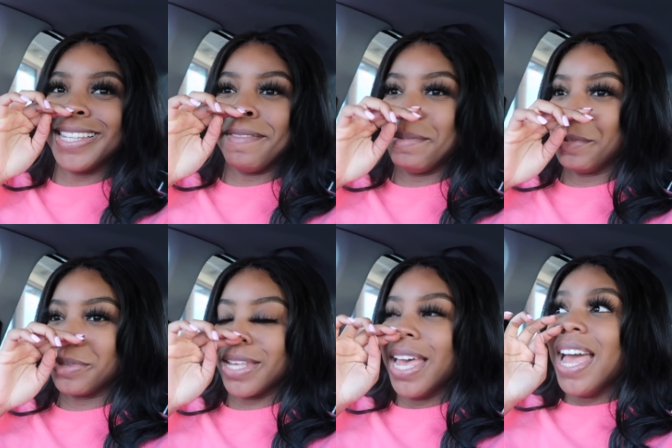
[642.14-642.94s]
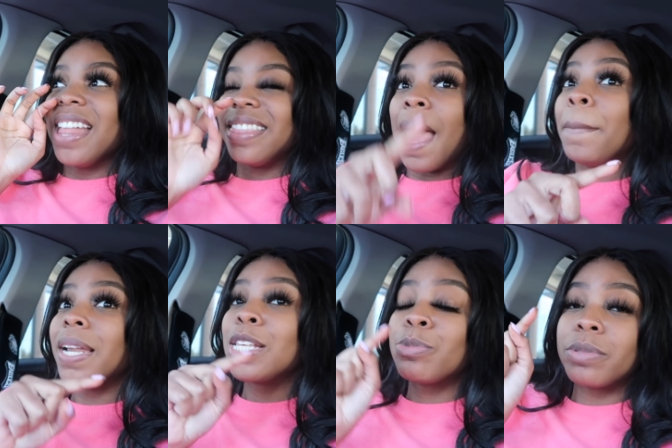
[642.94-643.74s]
seven moons. That
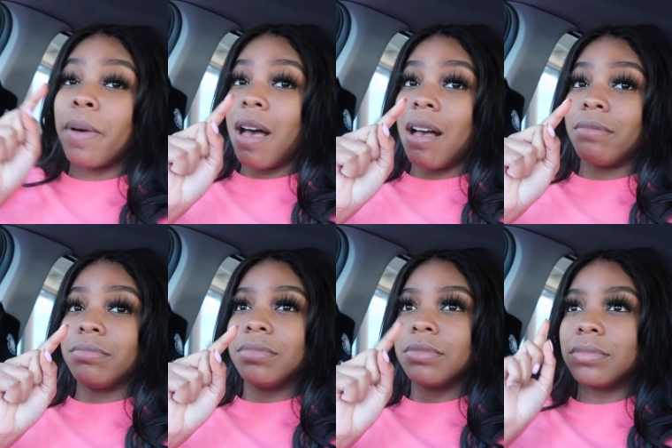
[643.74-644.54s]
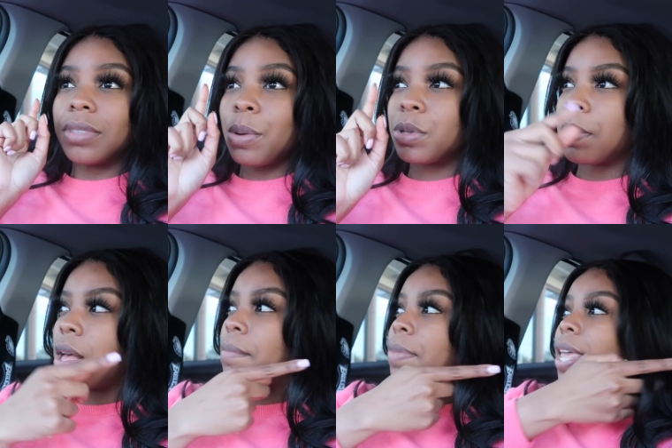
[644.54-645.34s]
place was bomb. It was
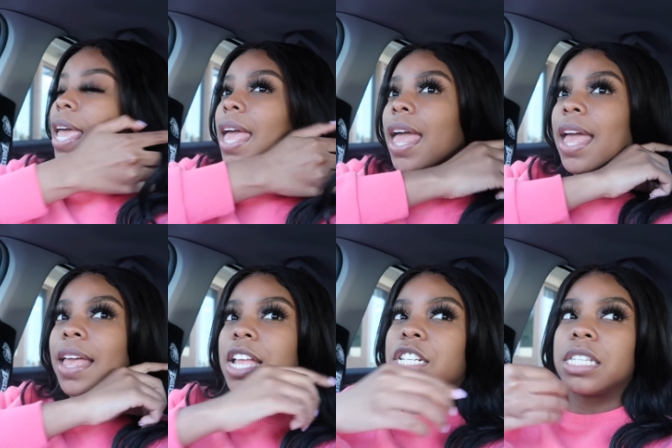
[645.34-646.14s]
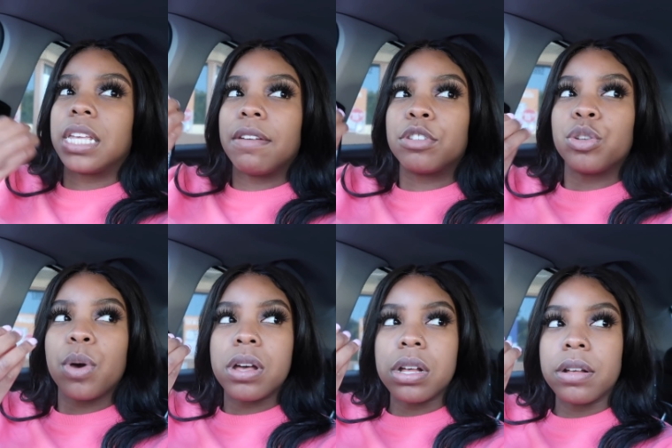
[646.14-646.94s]
bomb it, it just gives
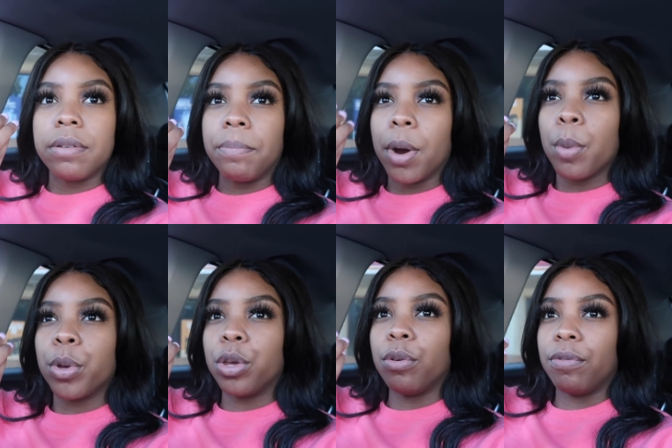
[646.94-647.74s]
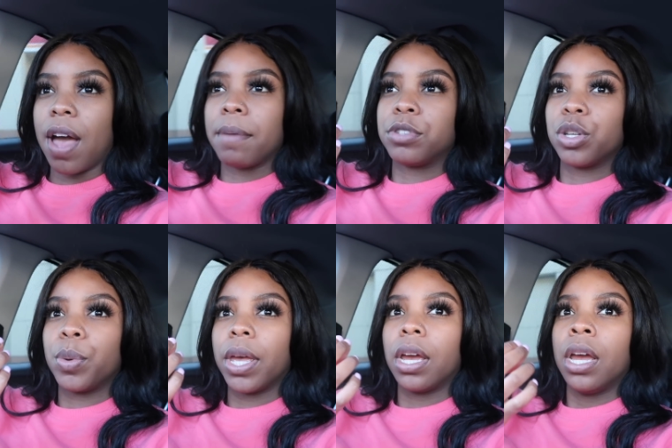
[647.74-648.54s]
you a barbecue vibe
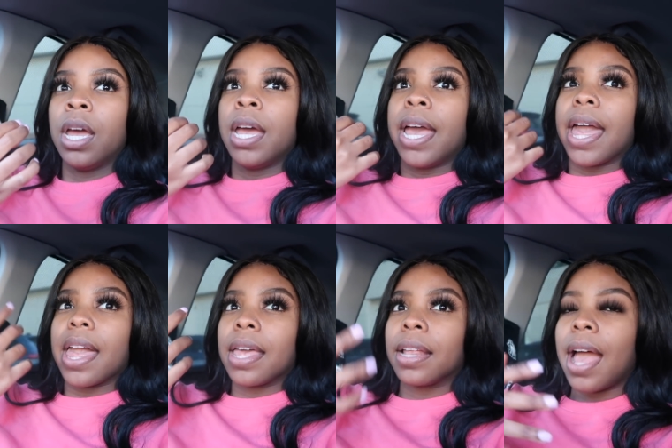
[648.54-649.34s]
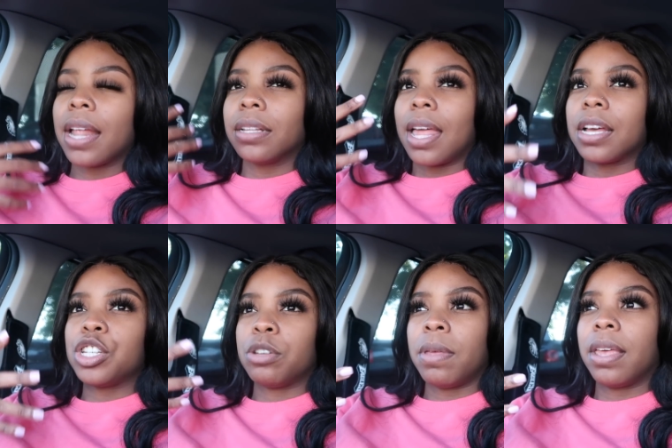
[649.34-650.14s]
to it and kind of like
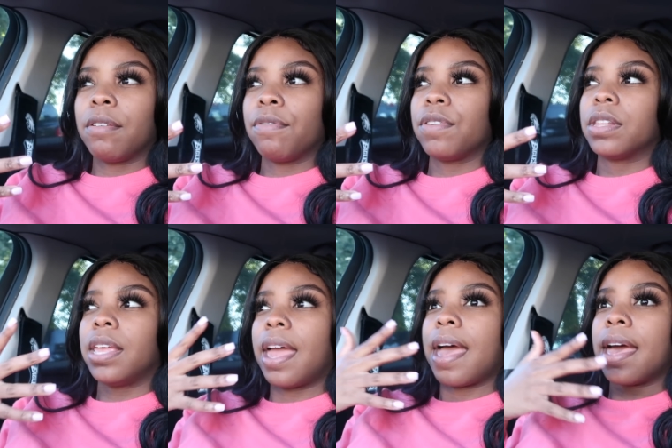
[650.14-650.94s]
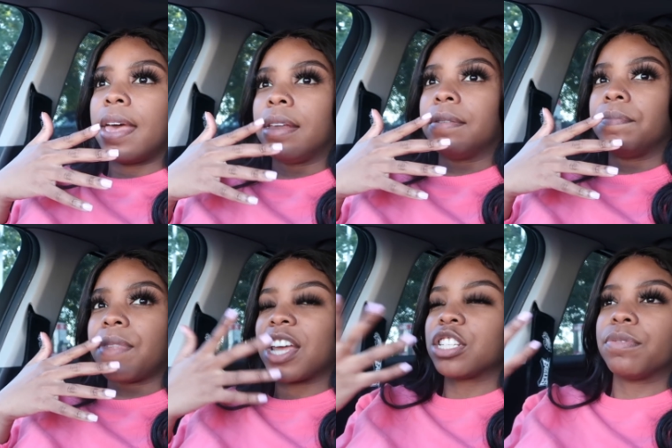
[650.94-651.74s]
a Jamaican feel. They had,
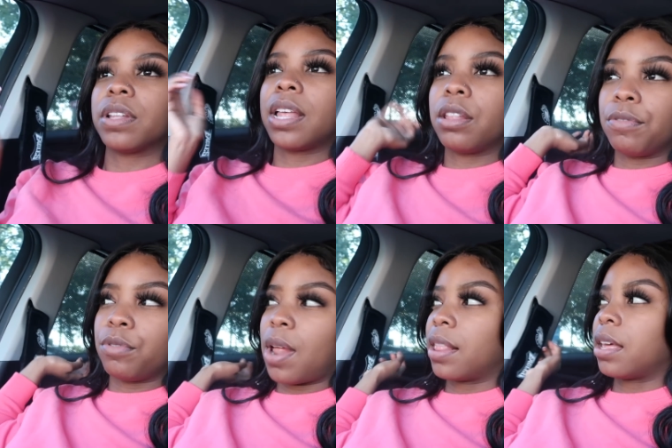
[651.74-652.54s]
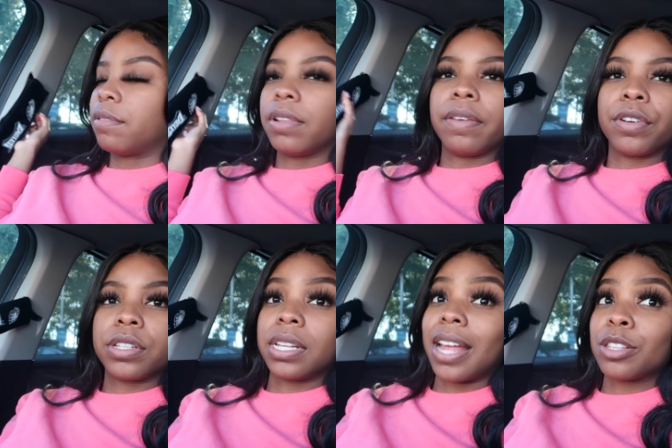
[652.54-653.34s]
I just felt like their food had a lot of
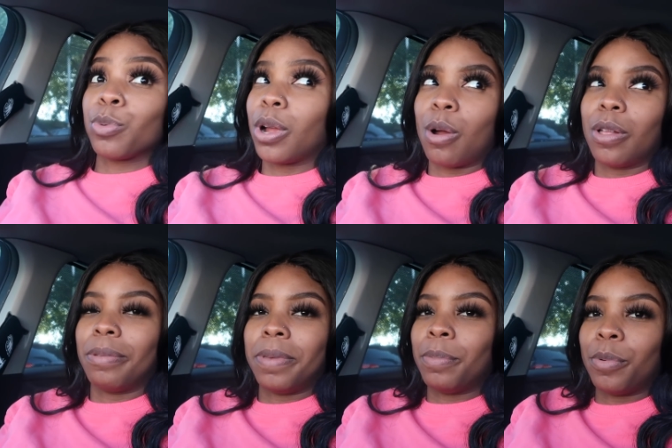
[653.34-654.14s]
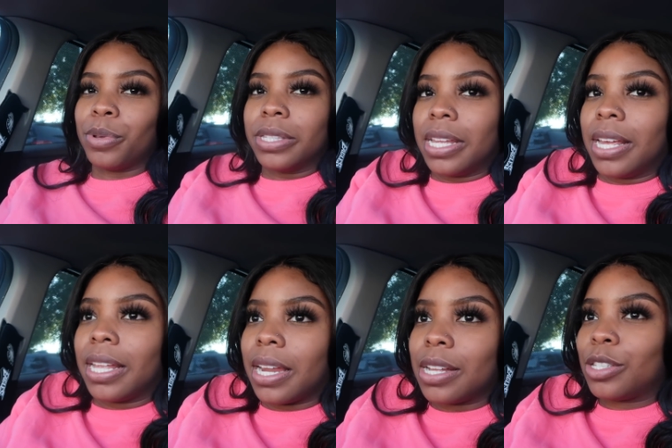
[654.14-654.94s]
flavors. And that's where all the people were
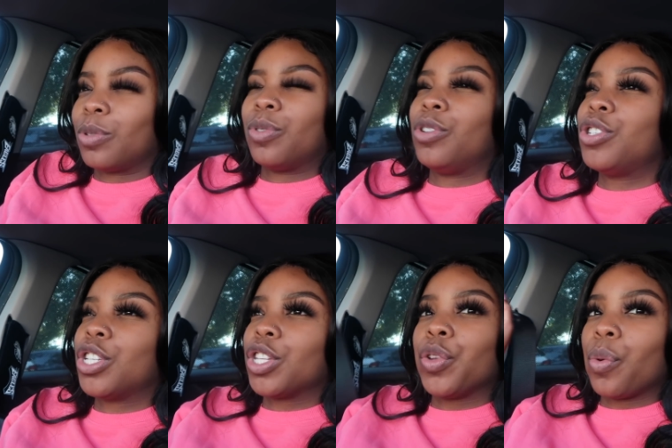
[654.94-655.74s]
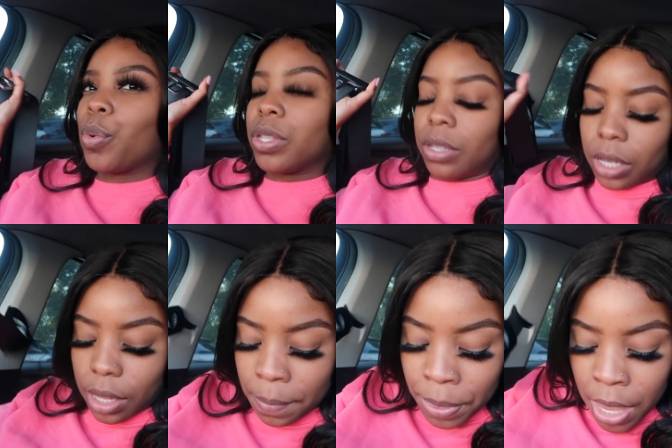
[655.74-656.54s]
standing in line, so you just knew it was good.